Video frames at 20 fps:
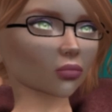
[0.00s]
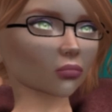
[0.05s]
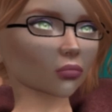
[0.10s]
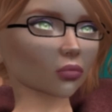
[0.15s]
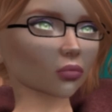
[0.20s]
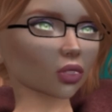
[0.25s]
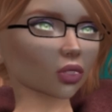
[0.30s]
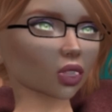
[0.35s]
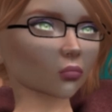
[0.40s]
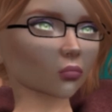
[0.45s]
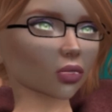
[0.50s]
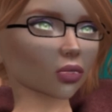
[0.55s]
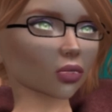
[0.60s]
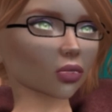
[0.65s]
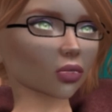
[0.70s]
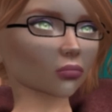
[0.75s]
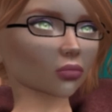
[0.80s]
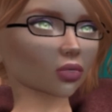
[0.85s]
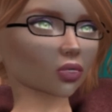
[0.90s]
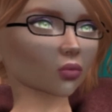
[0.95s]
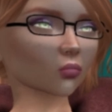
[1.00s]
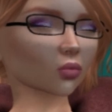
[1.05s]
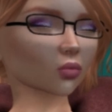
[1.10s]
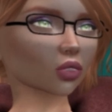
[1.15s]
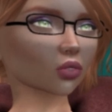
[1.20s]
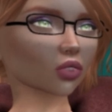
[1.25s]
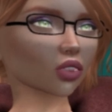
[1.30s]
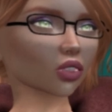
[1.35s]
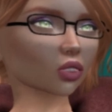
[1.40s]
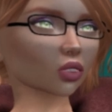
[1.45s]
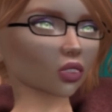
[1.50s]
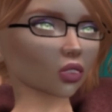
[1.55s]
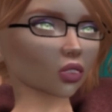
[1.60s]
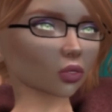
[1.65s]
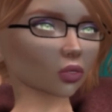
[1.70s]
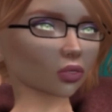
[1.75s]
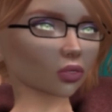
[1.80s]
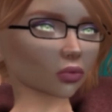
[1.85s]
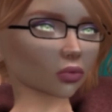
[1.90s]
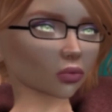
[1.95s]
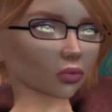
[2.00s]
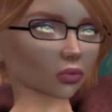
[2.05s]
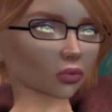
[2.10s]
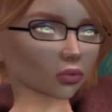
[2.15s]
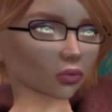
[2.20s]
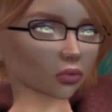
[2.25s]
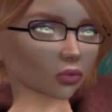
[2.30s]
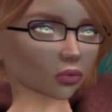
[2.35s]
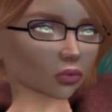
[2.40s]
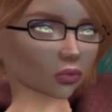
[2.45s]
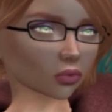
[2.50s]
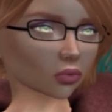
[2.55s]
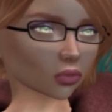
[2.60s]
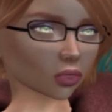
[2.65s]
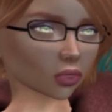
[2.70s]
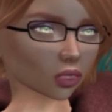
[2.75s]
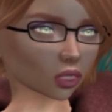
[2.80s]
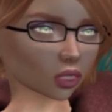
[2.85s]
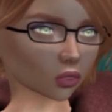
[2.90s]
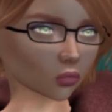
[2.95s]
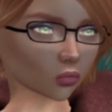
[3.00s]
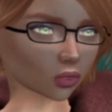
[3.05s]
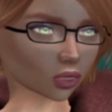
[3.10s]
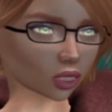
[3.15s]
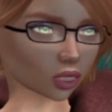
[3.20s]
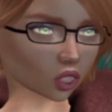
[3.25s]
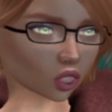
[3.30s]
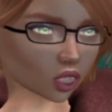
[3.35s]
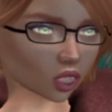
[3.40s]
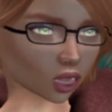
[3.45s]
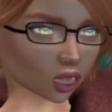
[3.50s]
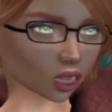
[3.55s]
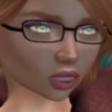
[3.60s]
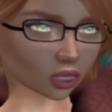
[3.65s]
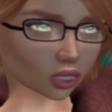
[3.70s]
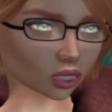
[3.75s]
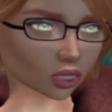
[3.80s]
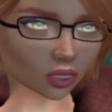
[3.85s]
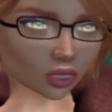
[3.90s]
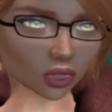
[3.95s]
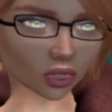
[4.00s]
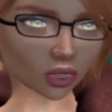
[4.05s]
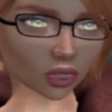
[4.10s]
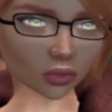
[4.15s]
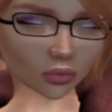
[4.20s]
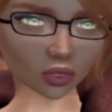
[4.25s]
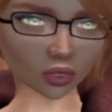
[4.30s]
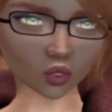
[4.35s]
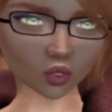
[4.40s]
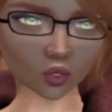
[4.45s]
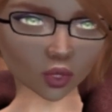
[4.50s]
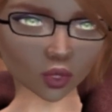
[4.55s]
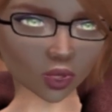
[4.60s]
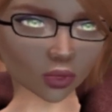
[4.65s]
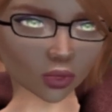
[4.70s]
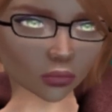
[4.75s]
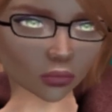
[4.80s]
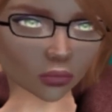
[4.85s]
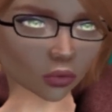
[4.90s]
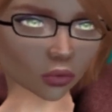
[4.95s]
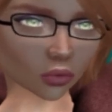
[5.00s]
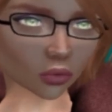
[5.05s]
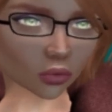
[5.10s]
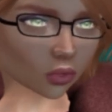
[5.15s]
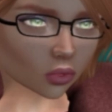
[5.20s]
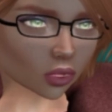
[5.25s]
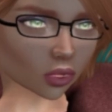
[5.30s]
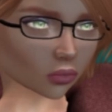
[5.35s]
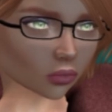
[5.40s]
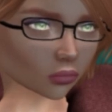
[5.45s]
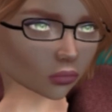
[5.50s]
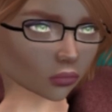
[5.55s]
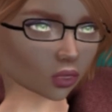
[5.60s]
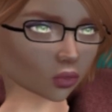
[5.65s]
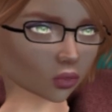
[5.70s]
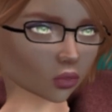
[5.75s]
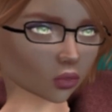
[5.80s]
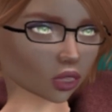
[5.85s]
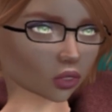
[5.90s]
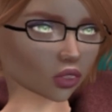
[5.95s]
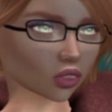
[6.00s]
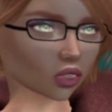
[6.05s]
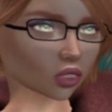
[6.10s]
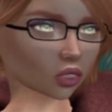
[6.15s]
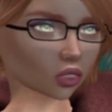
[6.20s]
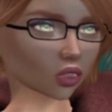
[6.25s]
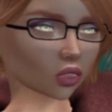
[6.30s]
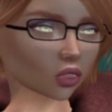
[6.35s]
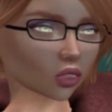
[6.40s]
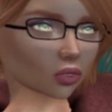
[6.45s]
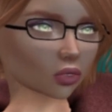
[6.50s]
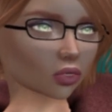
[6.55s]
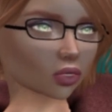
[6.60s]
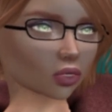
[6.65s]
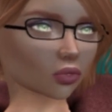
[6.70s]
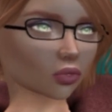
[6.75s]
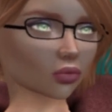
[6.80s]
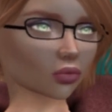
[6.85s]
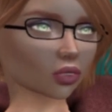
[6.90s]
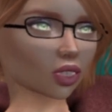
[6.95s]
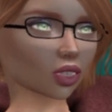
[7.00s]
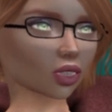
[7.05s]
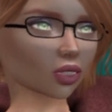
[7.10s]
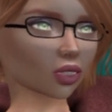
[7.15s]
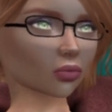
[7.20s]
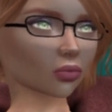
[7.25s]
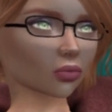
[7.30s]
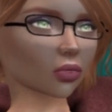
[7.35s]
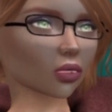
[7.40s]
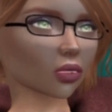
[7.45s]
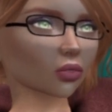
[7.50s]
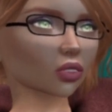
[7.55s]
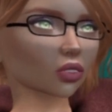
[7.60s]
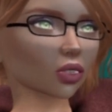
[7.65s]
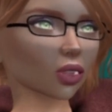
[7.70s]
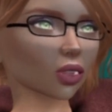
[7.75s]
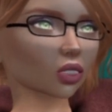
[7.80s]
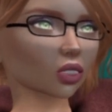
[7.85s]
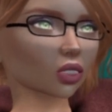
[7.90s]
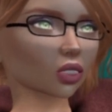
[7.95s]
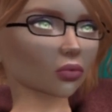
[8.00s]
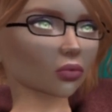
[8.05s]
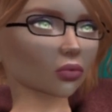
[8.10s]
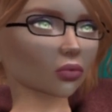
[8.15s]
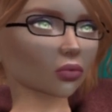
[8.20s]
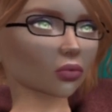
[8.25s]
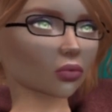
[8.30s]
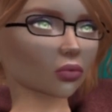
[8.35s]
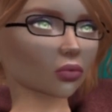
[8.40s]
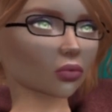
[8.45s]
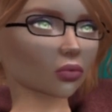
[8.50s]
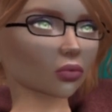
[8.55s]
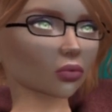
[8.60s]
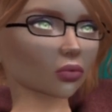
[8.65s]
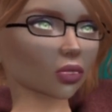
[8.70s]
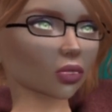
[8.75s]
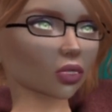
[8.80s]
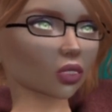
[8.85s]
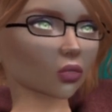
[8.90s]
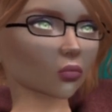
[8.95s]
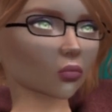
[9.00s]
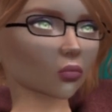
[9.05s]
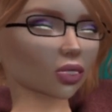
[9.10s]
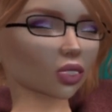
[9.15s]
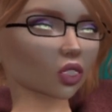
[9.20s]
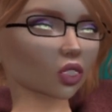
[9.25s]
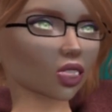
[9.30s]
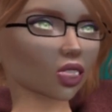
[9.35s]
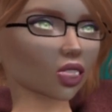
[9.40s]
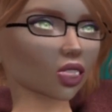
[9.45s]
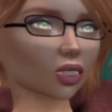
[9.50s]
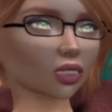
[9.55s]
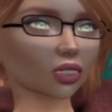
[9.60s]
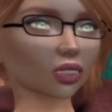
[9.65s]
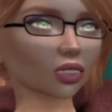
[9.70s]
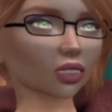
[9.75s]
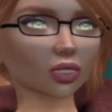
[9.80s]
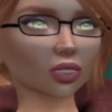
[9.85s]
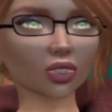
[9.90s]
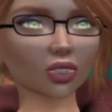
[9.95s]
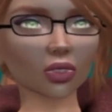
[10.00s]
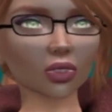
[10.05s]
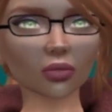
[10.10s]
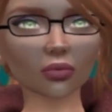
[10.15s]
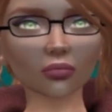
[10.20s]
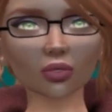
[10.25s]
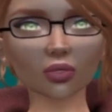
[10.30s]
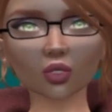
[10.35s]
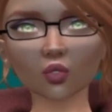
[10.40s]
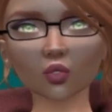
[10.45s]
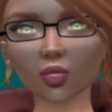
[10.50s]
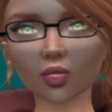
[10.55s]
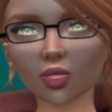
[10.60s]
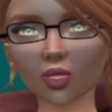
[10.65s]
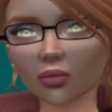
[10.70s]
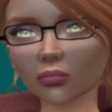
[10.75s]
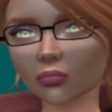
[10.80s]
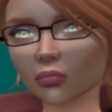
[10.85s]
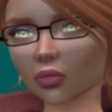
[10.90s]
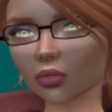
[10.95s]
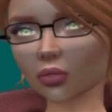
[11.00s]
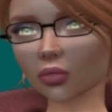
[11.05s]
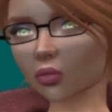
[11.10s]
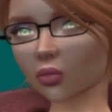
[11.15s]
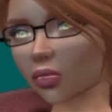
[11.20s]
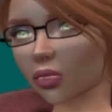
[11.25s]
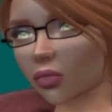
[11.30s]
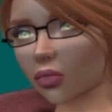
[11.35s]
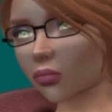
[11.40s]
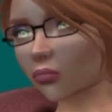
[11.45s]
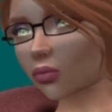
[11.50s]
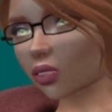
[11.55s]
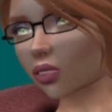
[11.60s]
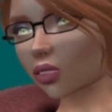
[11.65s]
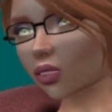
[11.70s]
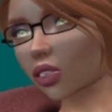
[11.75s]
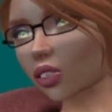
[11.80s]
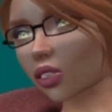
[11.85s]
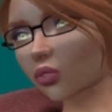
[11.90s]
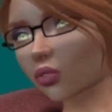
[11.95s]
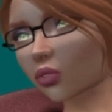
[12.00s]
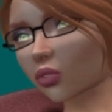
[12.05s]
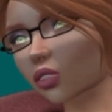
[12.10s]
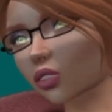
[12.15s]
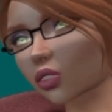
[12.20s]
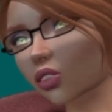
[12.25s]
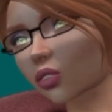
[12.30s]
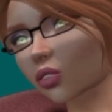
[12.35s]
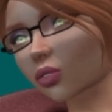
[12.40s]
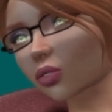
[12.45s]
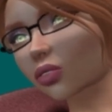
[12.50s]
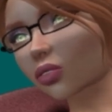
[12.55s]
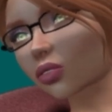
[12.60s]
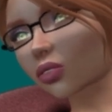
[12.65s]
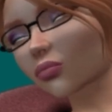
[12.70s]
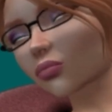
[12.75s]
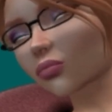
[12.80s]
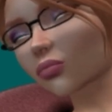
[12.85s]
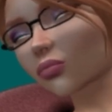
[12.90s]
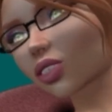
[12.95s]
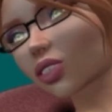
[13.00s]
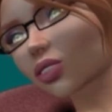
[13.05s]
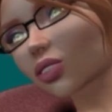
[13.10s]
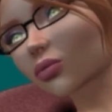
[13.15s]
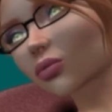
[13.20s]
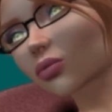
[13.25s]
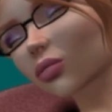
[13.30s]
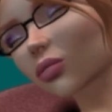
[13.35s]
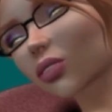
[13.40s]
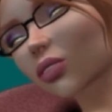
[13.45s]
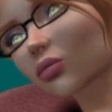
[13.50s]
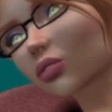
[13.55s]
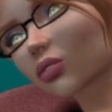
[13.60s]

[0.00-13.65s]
broke my left leg just above my ankle. And that was because I was going through a full body exacerbation, which means I was having